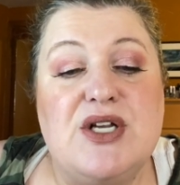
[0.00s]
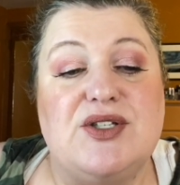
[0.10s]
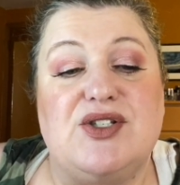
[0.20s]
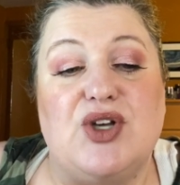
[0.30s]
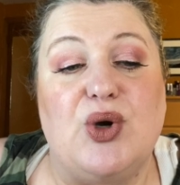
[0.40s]

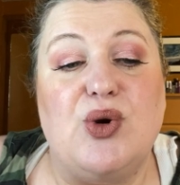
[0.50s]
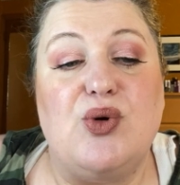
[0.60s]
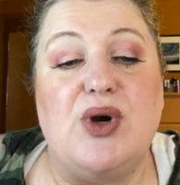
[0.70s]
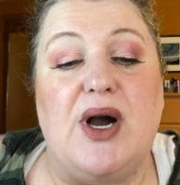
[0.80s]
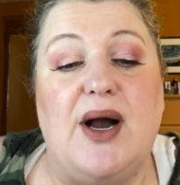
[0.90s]

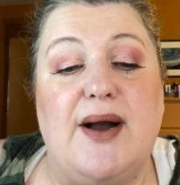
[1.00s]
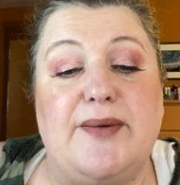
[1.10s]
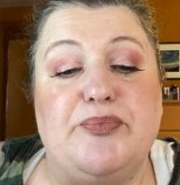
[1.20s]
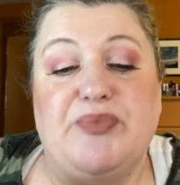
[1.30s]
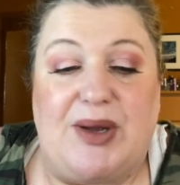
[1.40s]
So
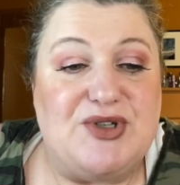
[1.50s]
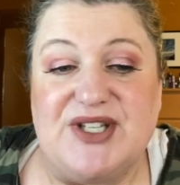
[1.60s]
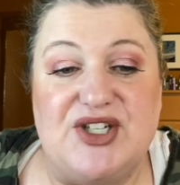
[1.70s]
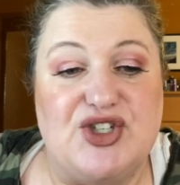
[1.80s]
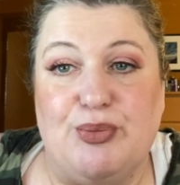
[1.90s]
um, I'm just
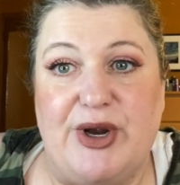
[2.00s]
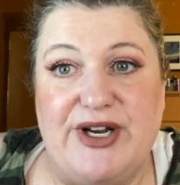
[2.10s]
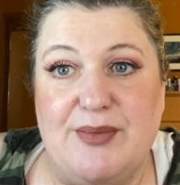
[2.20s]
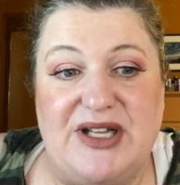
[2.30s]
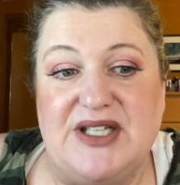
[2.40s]
gonna jump right
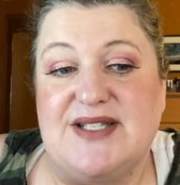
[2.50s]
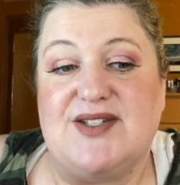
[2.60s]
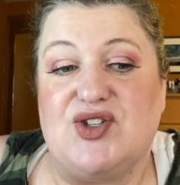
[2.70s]
into my list.